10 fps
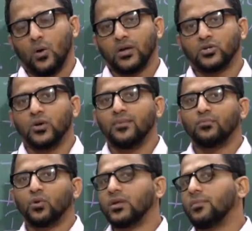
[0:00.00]
okay, to
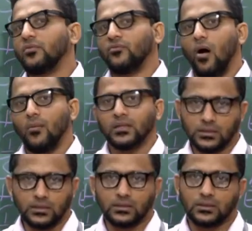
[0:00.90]
improve their
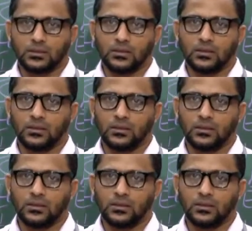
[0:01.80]
performances.